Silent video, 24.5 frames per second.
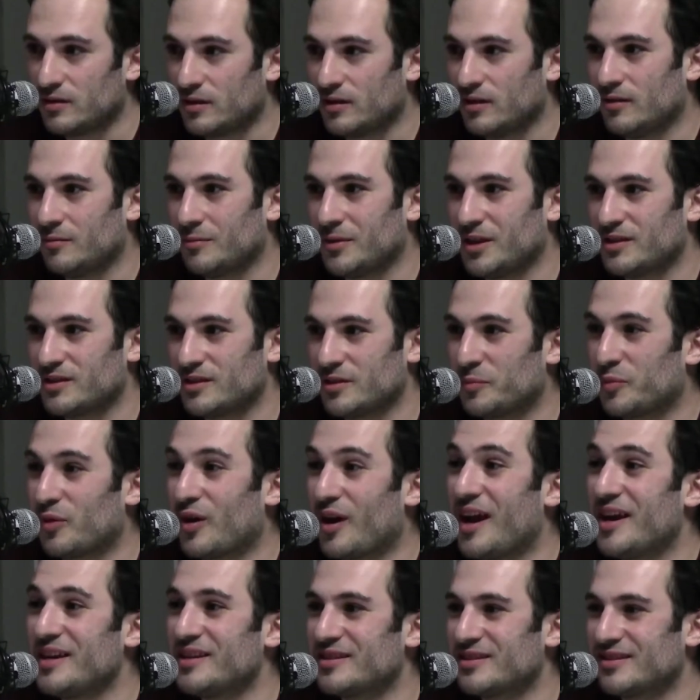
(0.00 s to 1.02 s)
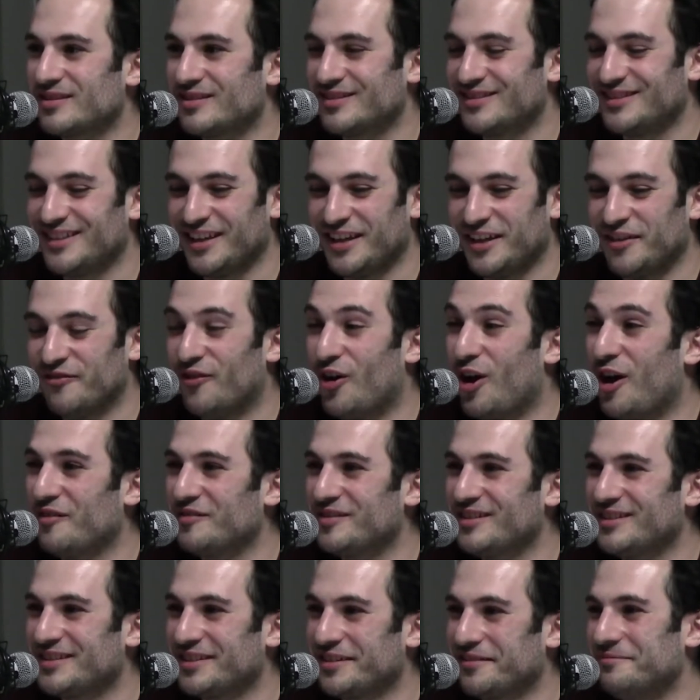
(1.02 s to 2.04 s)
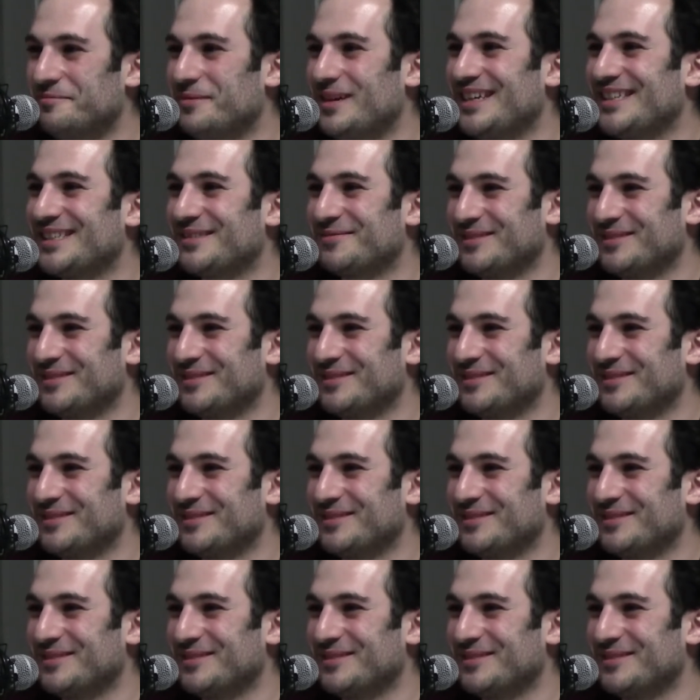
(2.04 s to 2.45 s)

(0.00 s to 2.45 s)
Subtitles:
and then my surprise evolved into amazement.